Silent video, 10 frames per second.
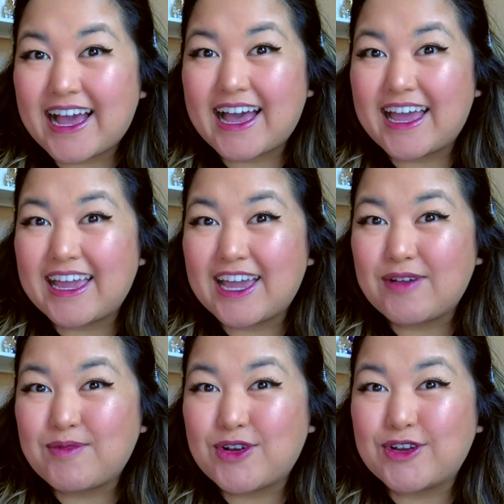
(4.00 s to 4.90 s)
I
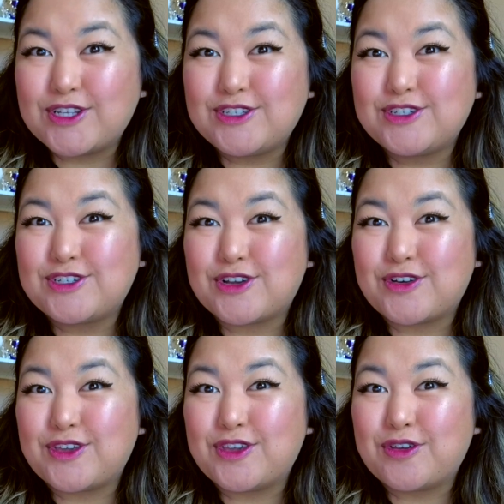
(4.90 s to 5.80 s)
am going to show
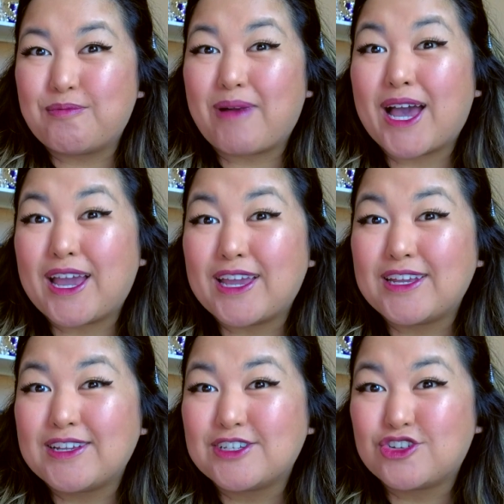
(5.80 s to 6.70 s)
you
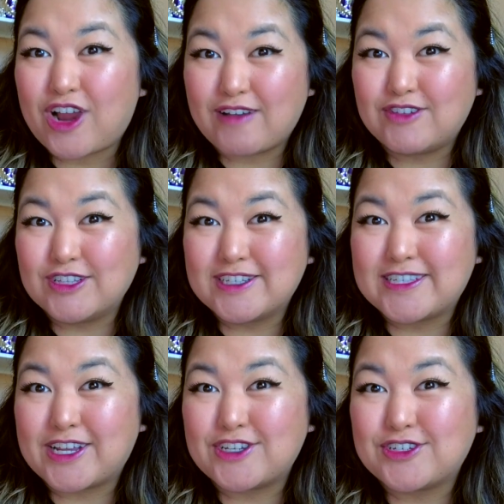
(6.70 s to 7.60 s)
my travel
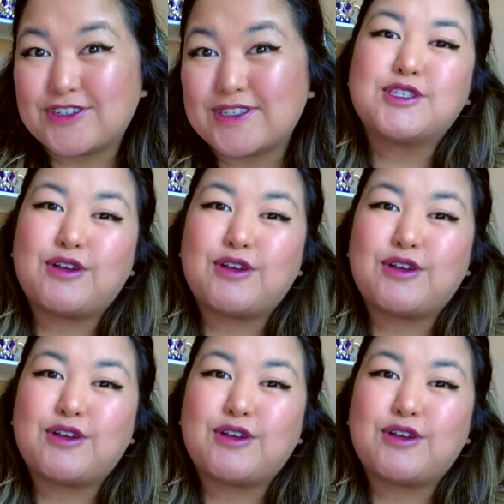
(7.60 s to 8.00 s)
essentials.